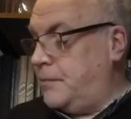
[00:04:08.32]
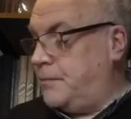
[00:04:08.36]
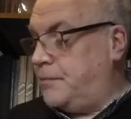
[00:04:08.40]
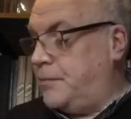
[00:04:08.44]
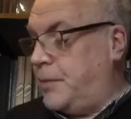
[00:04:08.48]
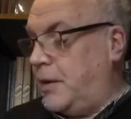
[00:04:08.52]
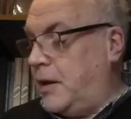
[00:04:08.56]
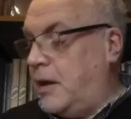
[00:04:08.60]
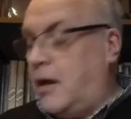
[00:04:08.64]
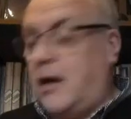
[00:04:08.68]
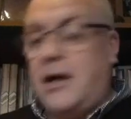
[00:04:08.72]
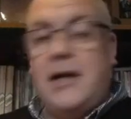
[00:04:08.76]

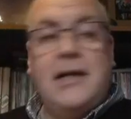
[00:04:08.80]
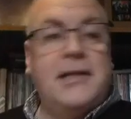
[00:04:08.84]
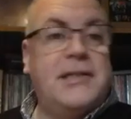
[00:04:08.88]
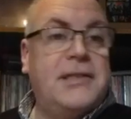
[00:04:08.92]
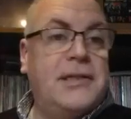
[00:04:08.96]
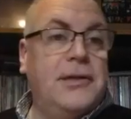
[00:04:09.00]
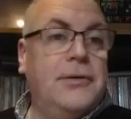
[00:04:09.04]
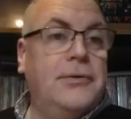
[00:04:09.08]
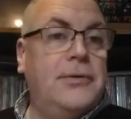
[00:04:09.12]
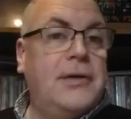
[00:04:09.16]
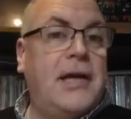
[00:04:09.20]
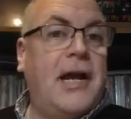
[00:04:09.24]
But I
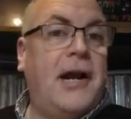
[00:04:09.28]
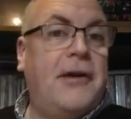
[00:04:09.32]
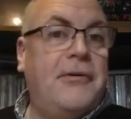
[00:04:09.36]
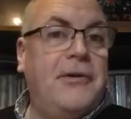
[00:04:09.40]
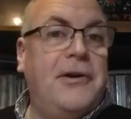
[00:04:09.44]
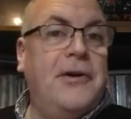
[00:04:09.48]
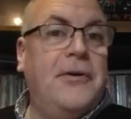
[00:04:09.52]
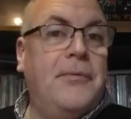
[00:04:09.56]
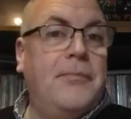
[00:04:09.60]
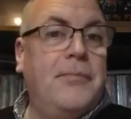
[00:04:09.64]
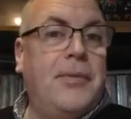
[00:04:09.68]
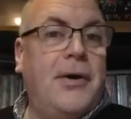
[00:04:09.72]
still
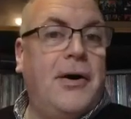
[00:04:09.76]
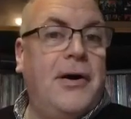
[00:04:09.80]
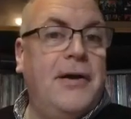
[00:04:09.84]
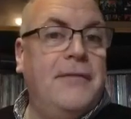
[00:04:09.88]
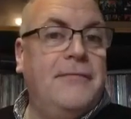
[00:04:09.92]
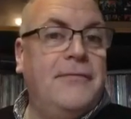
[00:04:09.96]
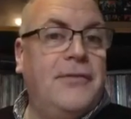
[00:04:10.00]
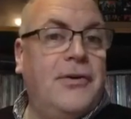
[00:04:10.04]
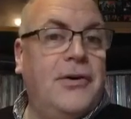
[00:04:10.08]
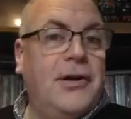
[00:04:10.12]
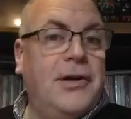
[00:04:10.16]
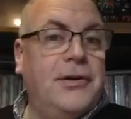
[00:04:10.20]
carry on
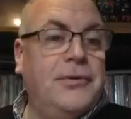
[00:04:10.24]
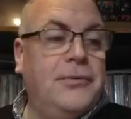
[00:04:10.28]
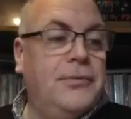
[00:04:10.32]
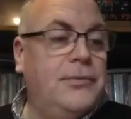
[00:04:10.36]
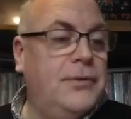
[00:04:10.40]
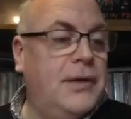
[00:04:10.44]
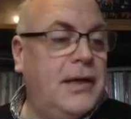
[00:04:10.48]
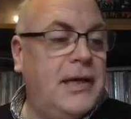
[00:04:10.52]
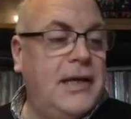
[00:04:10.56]
buying vinyl,